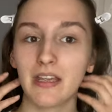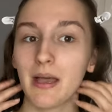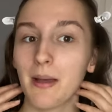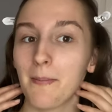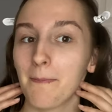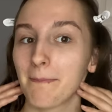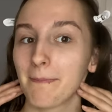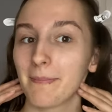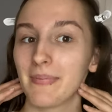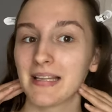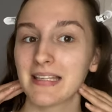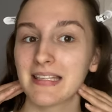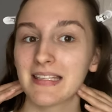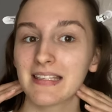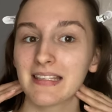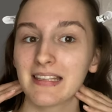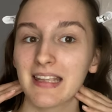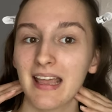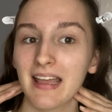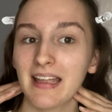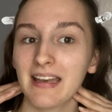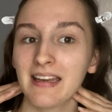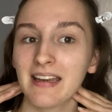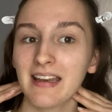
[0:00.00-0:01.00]
my
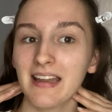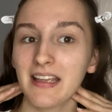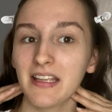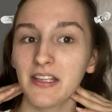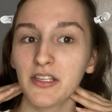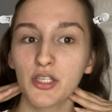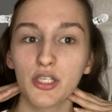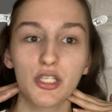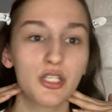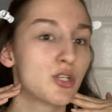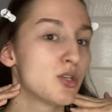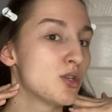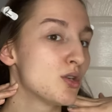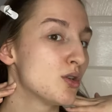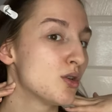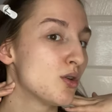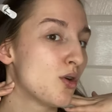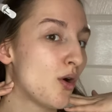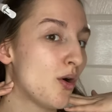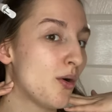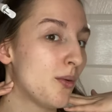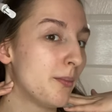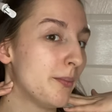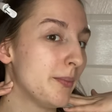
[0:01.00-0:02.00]
skin has
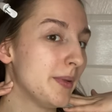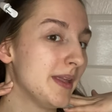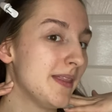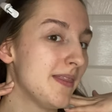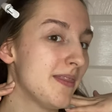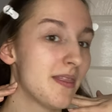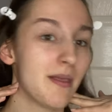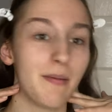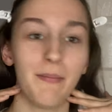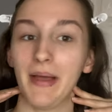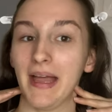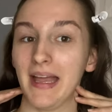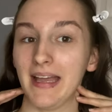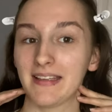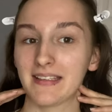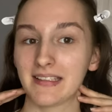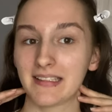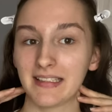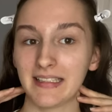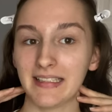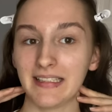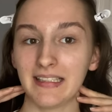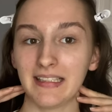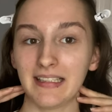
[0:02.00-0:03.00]
not been the best
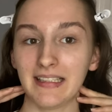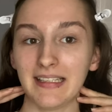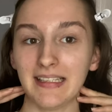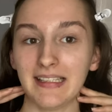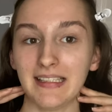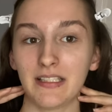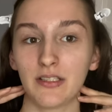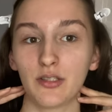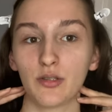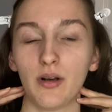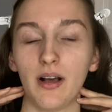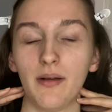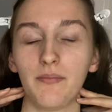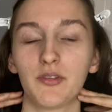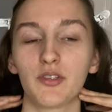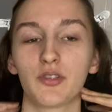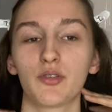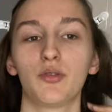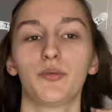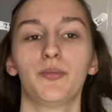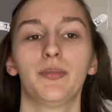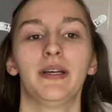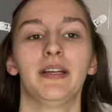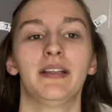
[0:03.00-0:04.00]
lately, so I'm just
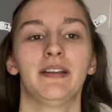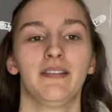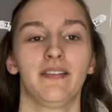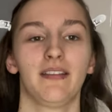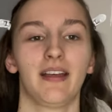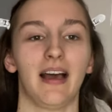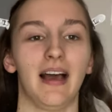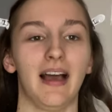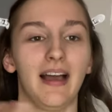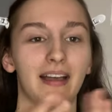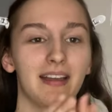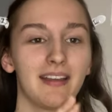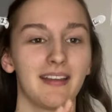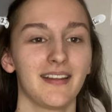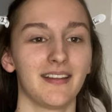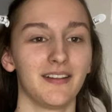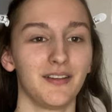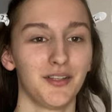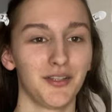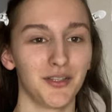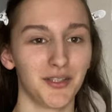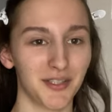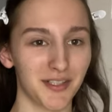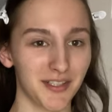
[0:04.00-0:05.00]
hoping that I can
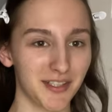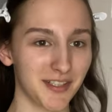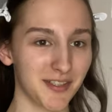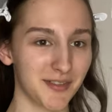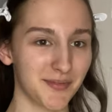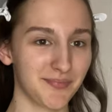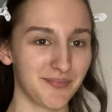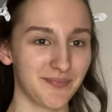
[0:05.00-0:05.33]
look